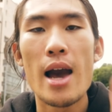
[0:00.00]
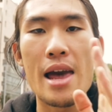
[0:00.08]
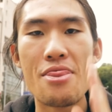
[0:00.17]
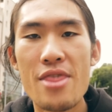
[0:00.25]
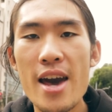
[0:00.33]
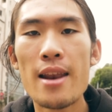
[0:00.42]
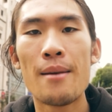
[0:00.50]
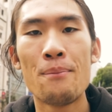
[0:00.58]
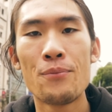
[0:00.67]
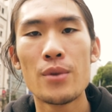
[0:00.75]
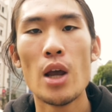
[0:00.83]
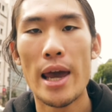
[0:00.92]
And then
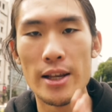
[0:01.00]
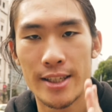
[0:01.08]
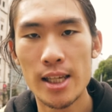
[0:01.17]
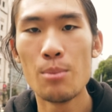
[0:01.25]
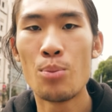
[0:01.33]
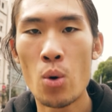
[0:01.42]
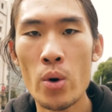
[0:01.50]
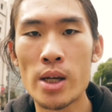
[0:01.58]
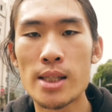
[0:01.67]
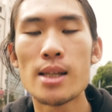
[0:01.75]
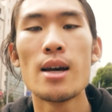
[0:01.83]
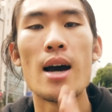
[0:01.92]
at some
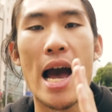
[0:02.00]
point,